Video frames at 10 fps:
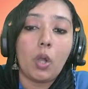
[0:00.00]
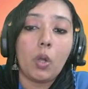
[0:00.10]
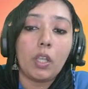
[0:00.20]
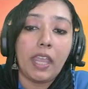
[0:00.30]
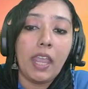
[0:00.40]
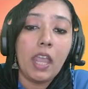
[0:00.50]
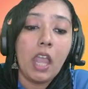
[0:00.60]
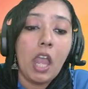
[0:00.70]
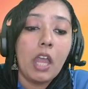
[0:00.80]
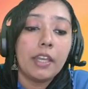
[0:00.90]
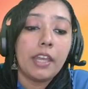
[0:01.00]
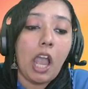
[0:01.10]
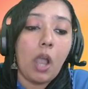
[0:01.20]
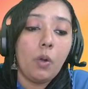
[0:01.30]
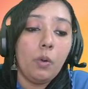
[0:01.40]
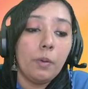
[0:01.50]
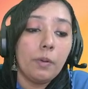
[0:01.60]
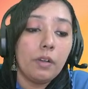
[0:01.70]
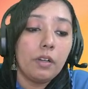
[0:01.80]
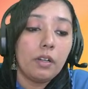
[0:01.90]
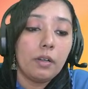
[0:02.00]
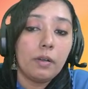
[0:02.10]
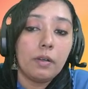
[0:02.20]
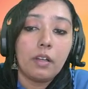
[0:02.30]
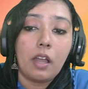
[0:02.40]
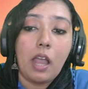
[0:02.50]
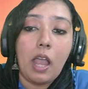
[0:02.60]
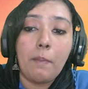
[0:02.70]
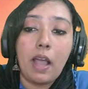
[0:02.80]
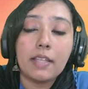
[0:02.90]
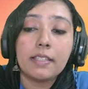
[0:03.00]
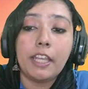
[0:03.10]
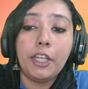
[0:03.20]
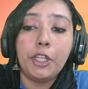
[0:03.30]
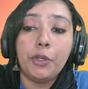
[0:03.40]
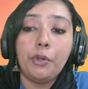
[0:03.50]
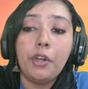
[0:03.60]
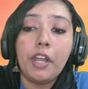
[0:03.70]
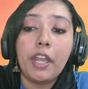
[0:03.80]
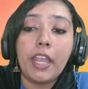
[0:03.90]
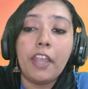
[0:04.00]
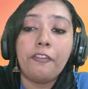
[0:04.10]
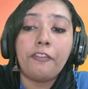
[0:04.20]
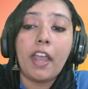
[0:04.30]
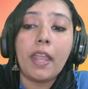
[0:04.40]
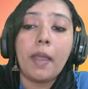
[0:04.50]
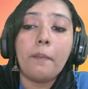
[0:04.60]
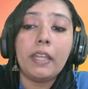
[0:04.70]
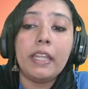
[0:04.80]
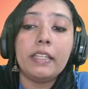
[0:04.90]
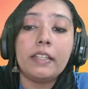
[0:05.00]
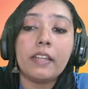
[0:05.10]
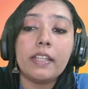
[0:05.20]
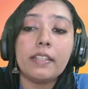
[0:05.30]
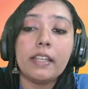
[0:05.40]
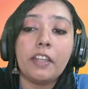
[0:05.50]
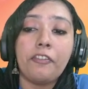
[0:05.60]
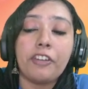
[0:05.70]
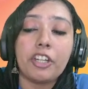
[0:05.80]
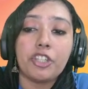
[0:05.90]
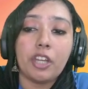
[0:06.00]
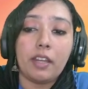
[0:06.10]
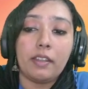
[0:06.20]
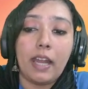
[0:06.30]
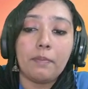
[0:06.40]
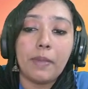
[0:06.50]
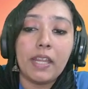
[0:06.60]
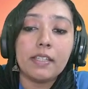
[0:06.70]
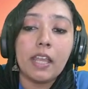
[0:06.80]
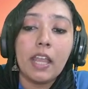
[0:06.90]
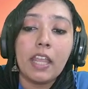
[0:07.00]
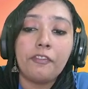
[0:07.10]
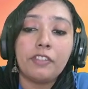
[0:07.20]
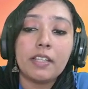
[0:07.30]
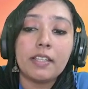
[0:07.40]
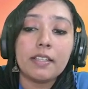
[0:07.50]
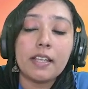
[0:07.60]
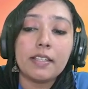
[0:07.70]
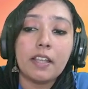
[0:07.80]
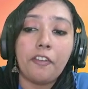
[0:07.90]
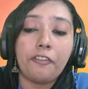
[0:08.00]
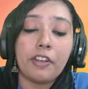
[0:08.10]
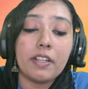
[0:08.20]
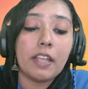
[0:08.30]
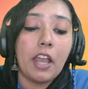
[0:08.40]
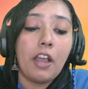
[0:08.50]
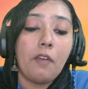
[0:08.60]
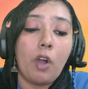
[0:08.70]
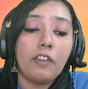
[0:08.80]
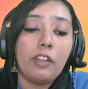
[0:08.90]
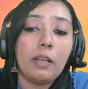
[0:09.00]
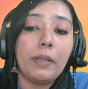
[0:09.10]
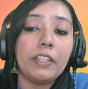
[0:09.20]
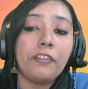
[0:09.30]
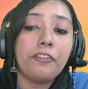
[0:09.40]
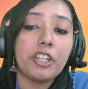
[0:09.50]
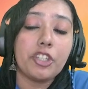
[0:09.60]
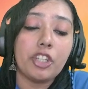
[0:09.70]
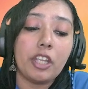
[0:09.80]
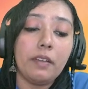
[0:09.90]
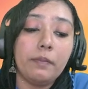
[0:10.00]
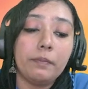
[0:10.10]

Okay, now I'm asking you, if I am increasing the friction, that means if this is a surface, what will be the friction?